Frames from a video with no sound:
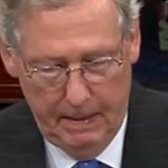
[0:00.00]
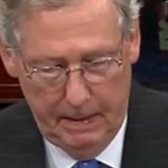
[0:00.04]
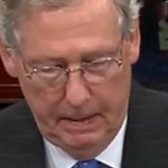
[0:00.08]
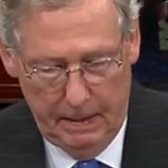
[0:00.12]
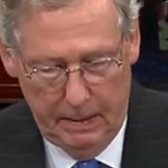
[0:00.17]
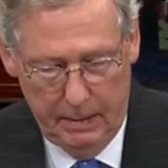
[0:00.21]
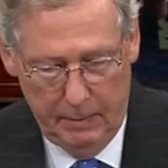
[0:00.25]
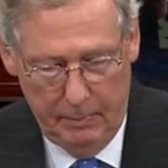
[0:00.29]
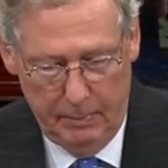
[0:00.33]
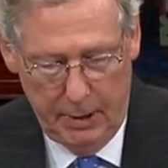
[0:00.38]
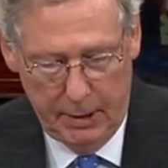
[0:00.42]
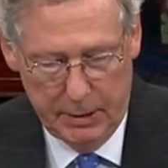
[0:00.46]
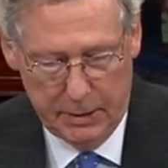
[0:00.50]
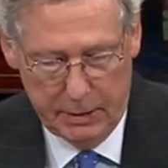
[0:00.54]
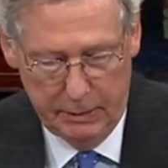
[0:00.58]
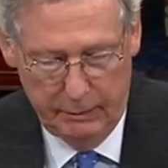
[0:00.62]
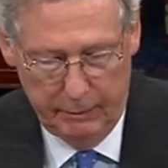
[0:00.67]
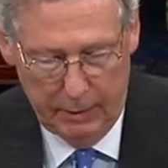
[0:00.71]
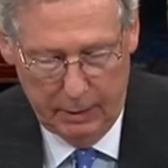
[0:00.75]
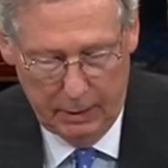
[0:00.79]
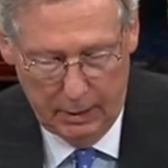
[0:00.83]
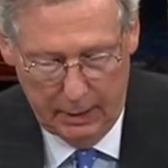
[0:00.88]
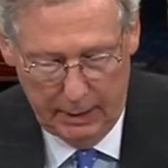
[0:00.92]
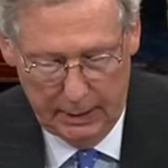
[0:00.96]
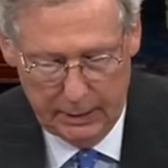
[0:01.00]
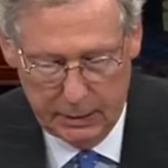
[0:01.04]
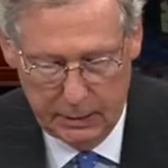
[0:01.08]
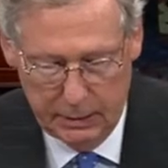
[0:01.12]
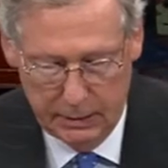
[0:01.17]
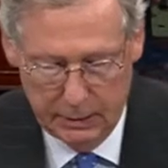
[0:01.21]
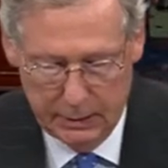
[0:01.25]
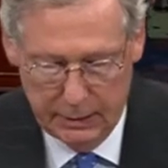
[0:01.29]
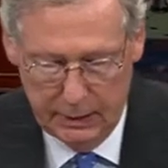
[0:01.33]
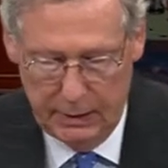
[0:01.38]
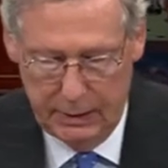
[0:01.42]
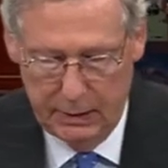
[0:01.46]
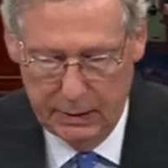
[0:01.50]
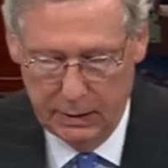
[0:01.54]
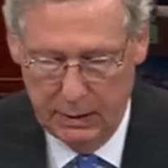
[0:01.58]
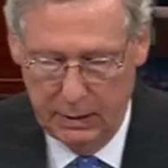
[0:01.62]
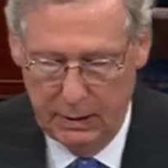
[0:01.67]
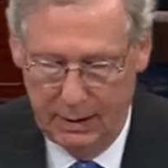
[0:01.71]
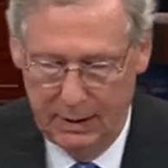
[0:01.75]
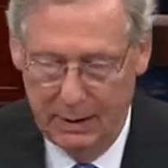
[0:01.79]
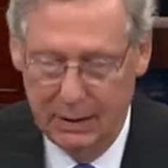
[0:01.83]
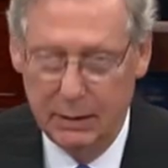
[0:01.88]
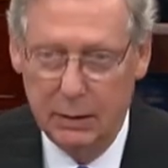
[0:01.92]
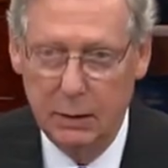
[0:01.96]
In the midst of an election season,
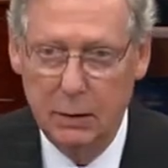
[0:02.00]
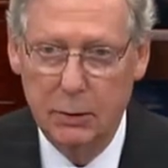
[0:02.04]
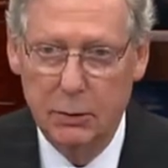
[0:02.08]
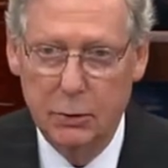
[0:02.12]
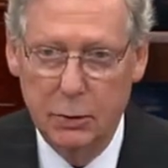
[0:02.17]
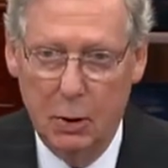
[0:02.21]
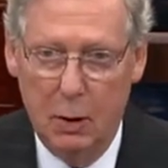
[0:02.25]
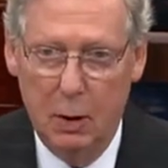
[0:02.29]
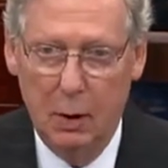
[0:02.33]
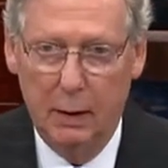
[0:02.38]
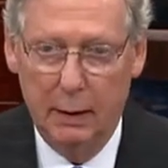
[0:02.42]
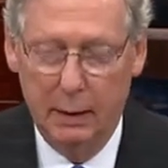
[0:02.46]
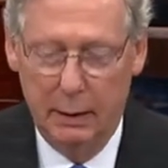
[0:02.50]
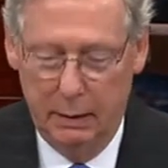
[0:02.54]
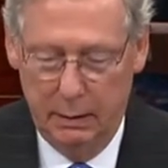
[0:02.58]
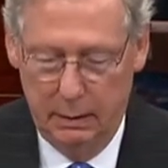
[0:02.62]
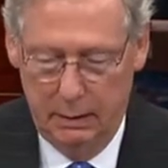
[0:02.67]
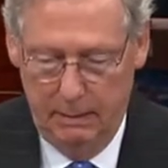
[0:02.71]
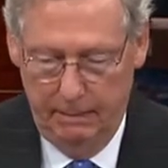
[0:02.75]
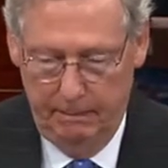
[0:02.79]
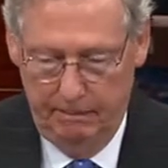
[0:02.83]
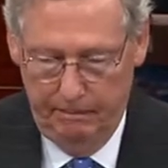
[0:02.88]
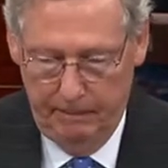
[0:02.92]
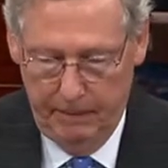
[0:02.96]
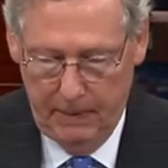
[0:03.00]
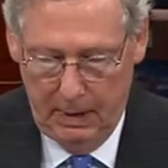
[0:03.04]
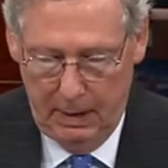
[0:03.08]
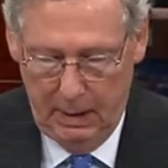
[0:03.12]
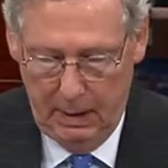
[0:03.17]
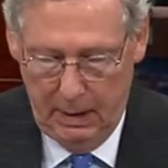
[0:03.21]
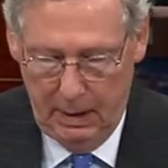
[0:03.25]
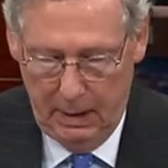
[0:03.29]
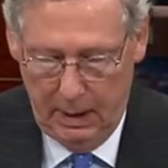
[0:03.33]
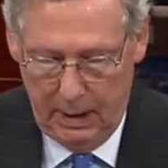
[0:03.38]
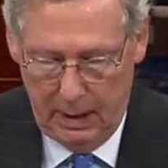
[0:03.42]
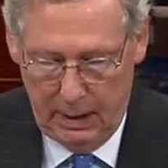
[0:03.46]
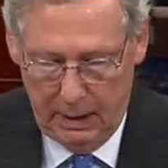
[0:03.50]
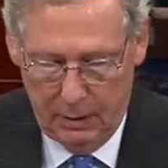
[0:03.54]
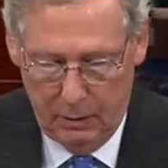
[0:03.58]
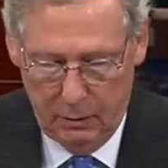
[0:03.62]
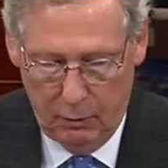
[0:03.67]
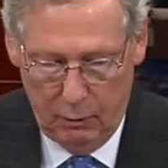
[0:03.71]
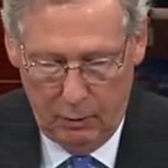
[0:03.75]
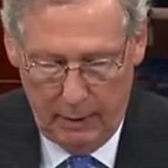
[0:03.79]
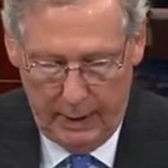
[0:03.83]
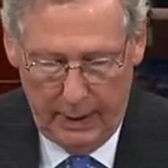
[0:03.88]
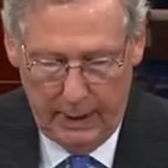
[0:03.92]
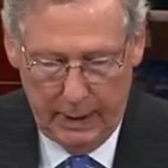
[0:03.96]
it targeted and
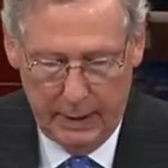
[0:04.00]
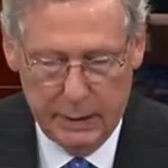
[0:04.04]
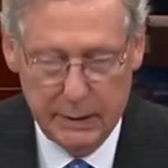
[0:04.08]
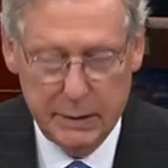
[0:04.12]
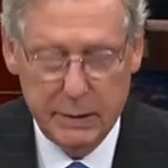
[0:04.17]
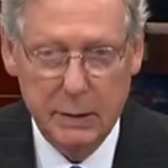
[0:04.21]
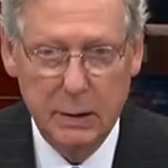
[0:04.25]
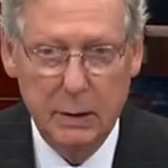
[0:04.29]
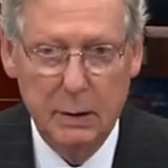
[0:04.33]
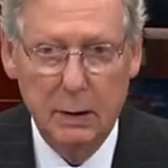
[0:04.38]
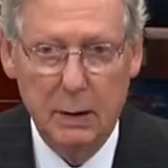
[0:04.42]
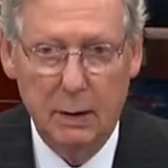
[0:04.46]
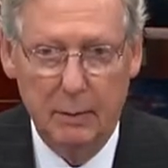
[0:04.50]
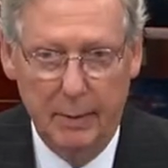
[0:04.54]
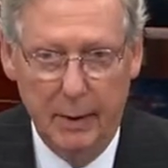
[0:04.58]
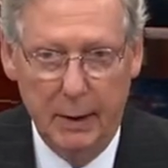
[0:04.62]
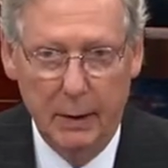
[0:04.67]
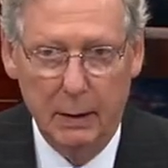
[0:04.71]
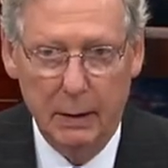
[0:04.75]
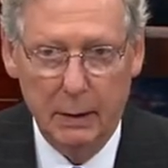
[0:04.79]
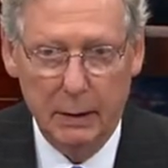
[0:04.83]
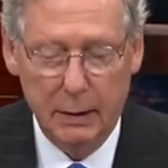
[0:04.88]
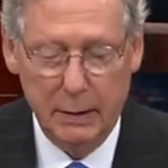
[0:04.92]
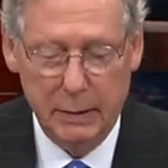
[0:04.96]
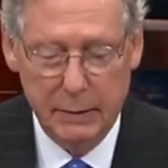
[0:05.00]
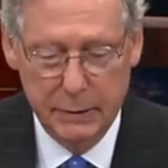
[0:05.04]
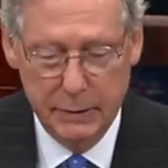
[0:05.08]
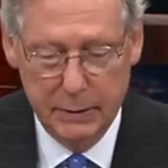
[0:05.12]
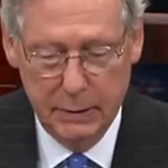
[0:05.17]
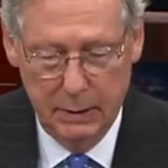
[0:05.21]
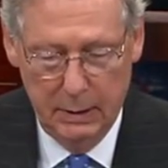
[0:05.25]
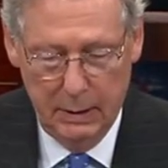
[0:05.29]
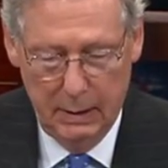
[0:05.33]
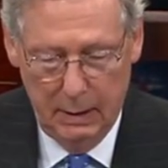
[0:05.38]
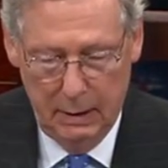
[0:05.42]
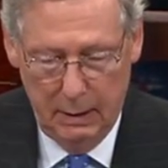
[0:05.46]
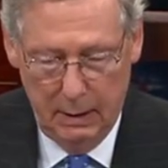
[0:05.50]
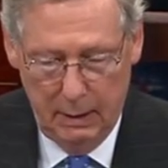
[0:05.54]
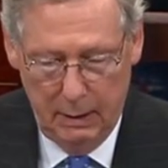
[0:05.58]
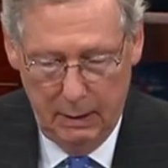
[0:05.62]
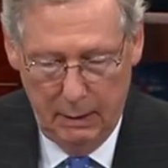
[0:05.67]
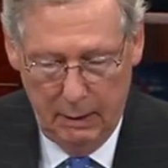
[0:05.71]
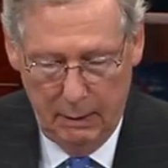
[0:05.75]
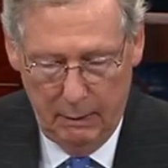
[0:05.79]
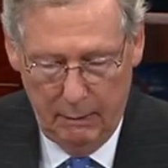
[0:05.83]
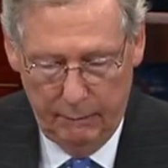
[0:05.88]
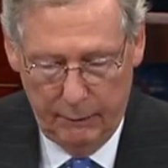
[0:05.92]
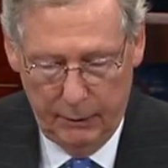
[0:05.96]
harassed Americans
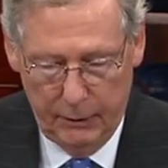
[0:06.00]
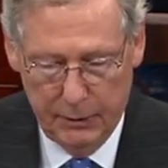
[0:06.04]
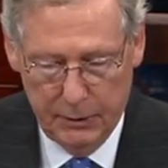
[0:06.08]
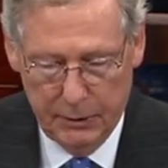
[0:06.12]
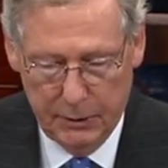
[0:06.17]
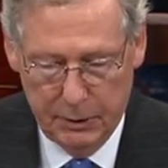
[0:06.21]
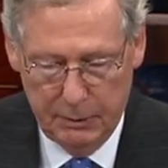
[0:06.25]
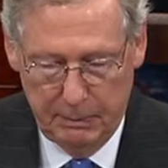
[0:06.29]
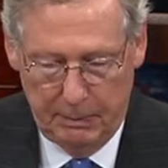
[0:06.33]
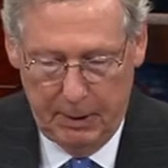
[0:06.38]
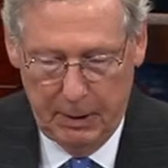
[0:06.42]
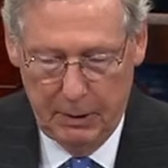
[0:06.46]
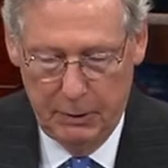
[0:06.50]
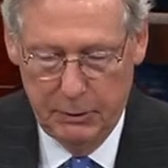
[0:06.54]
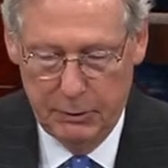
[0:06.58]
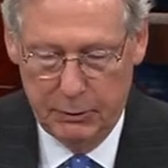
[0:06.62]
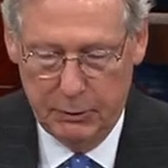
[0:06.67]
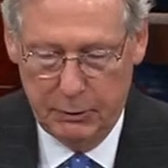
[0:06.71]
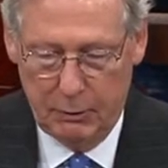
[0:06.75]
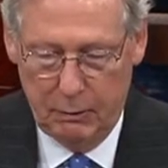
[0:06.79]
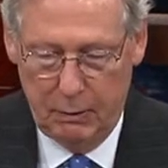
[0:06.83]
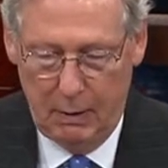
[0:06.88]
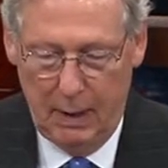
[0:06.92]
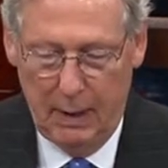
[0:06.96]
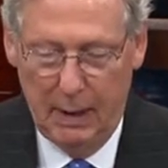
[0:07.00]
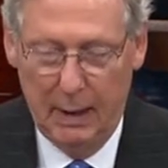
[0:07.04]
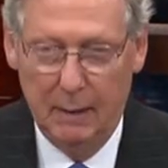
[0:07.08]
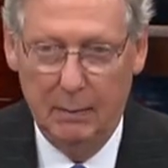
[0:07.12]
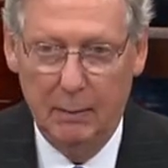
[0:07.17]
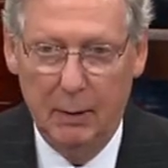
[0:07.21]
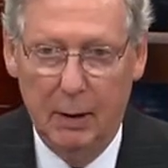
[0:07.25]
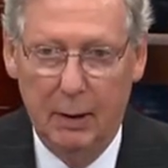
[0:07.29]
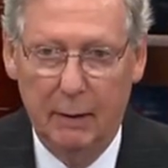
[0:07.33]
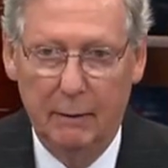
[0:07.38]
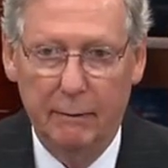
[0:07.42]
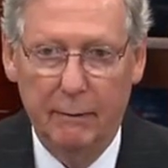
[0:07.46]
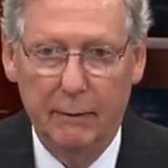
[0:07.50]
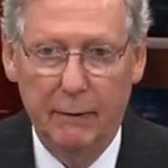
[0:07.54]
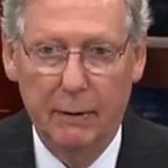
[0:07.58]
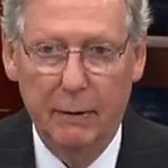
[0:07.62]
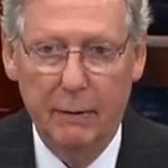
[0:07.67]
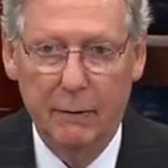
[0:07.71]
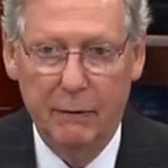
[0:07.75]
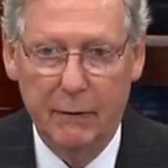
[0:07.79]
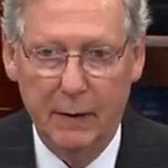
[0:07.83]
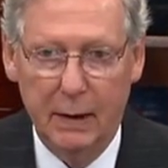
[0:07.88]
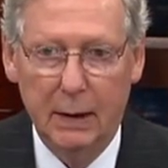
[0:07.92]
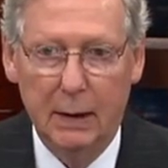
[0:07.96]
for the supposed crime of
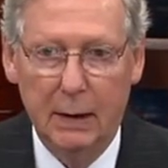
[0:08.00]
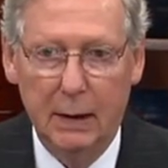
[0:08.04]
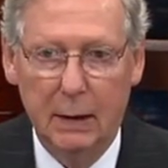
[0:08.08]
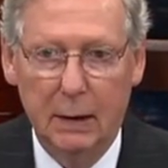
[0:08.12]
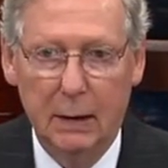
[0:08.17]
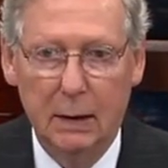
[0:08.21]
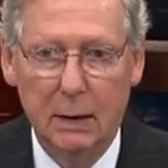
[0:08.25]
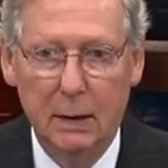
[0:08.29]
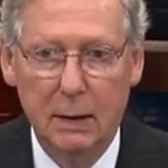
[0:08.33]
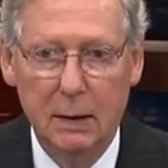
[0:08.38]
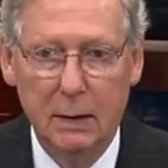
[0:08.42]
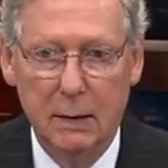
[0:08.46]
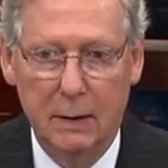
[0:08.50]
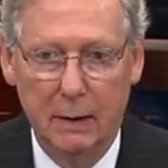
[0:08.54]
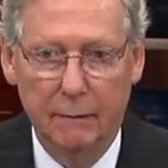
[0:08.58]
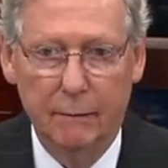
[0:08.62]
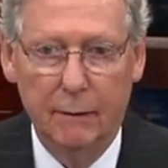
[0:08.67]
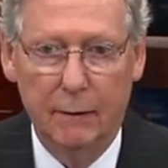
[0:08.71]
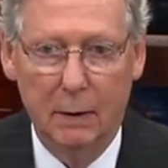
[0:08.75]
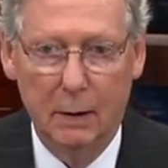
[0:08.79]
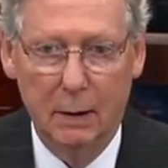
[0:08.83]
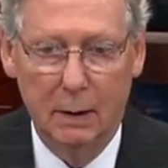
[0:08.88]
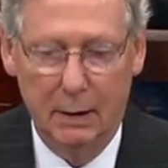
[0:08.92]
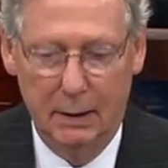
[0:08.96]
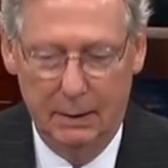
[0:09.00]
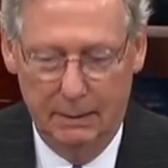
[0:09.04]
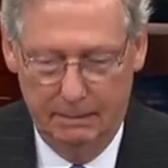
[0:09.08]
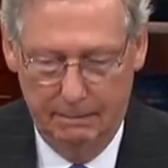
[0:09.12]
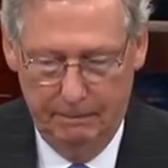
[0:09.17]
thinking differently.